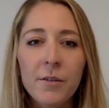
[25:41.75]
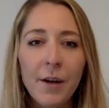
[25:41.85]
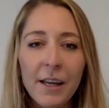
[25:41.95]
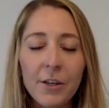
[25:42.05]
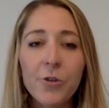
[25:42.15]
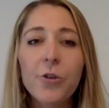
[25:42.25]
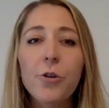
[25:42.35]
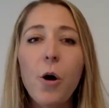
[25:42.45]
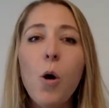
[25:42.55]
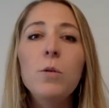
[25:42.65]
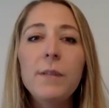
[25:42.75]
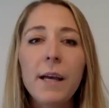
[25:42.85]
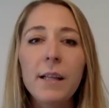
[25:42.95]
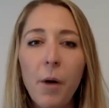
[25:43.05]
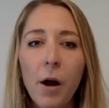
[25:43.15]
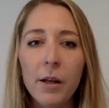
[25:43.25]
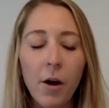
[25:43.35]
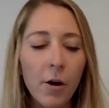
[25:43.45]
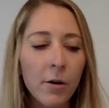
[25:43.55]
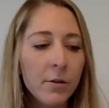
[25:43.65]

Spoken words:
right? You're your own daily bodyguard.